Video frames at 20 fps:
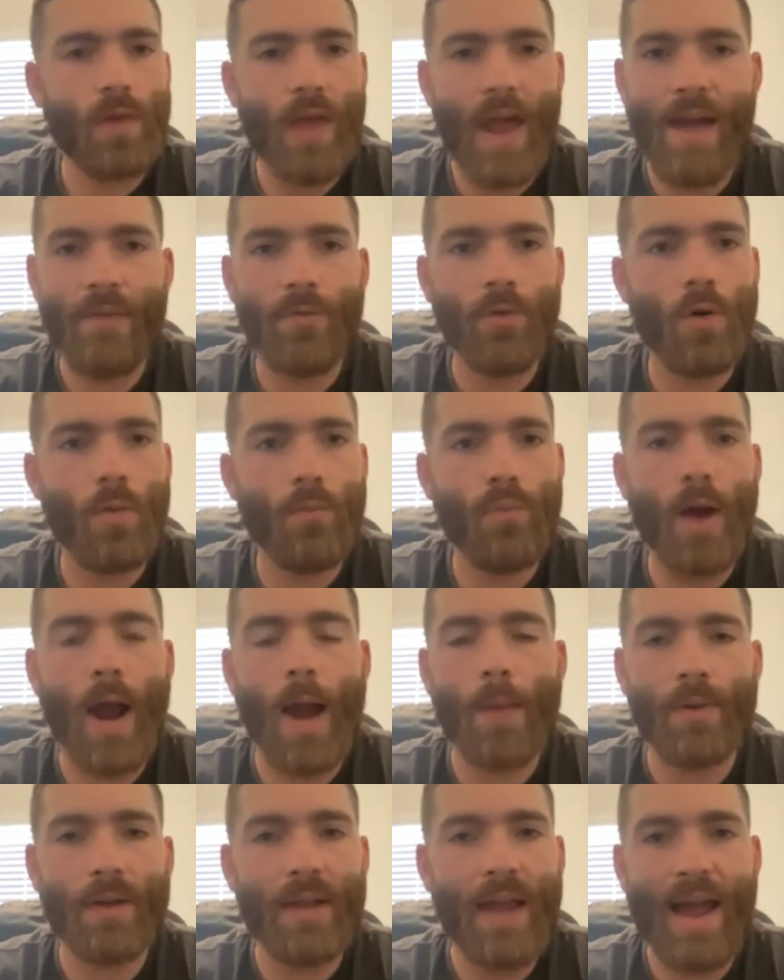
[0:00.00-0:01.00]
have their own
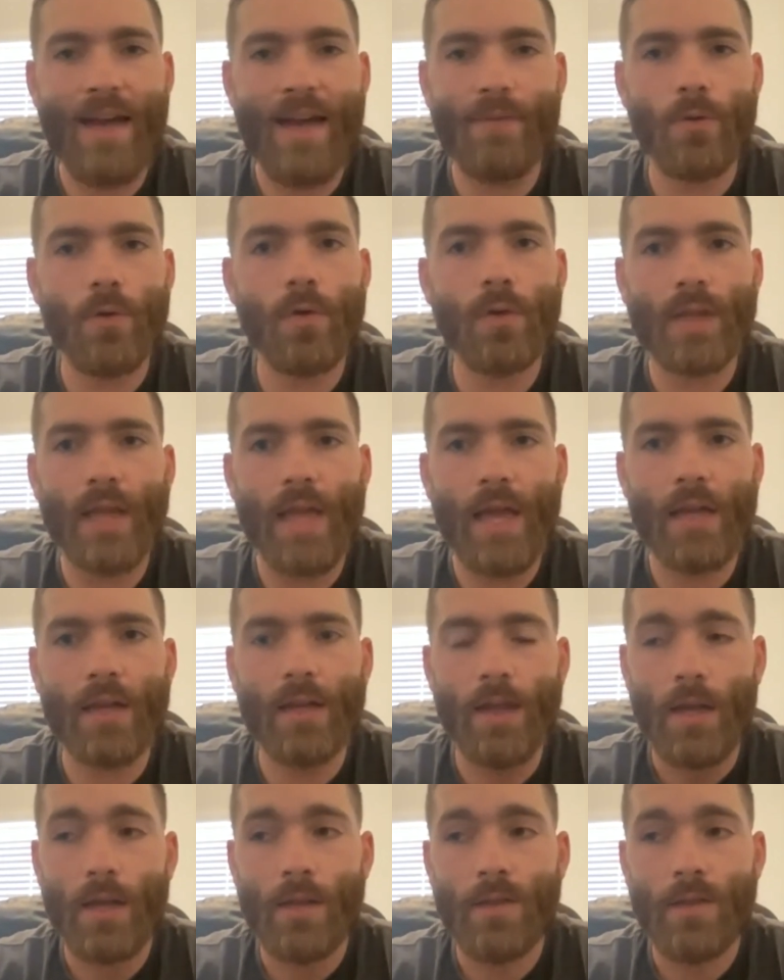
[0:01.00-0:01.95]
property, have their own land.